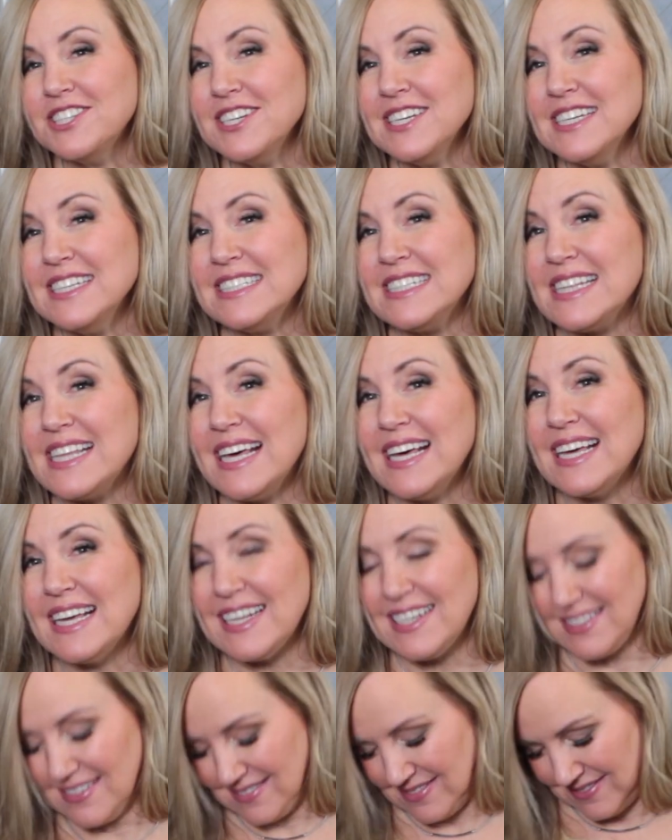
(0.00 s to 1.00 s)
with cheese
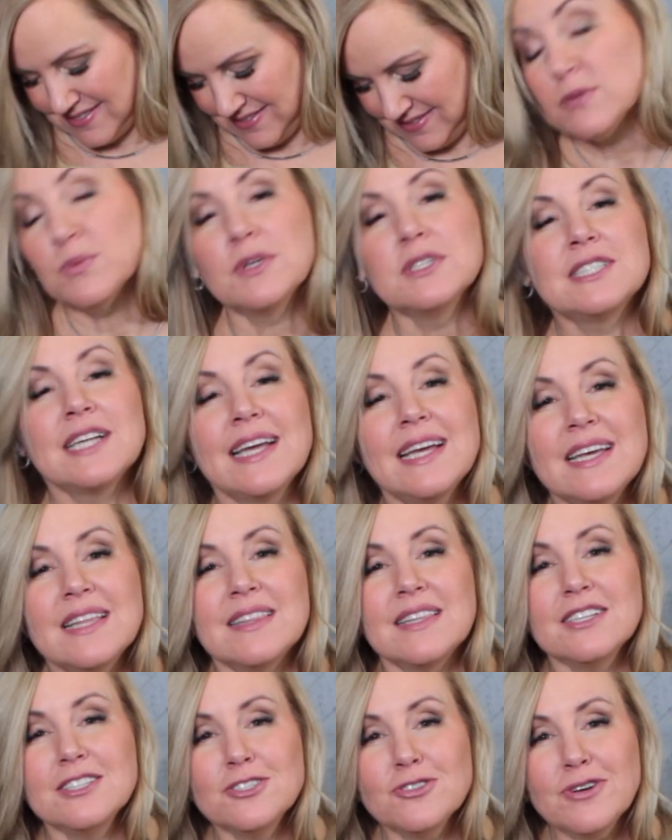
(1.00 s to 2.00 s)
then, because once I
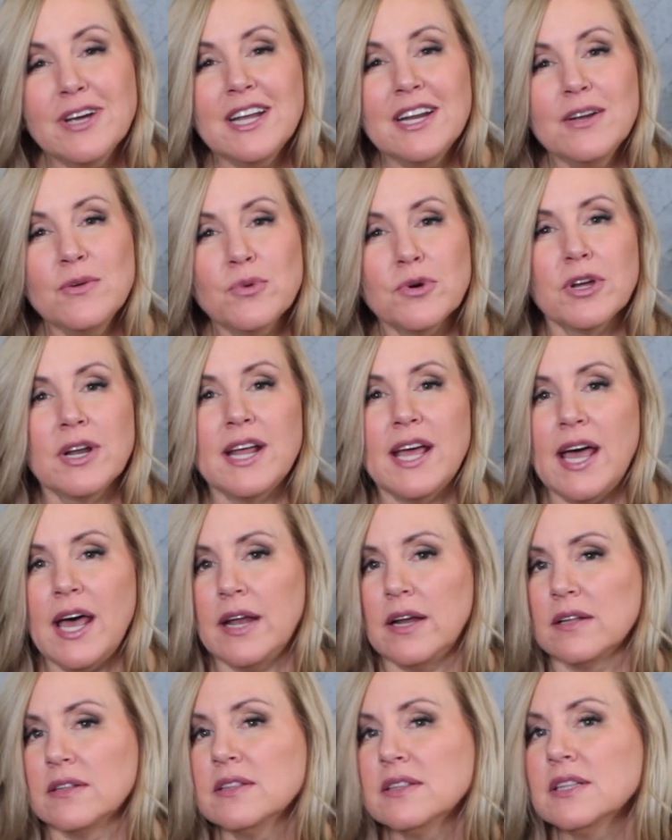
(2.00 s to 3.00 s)
get this grated, we're going
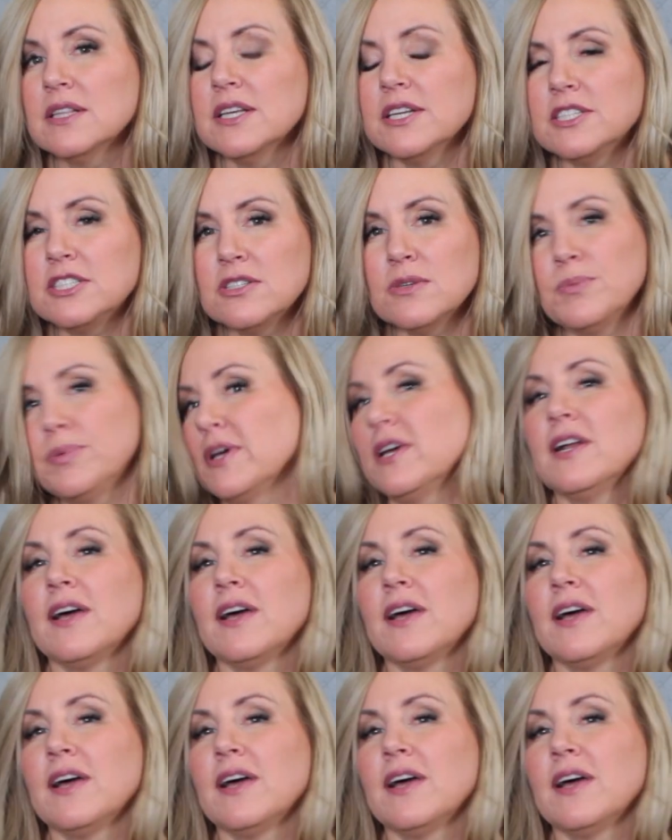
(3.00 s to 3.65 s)
to add a little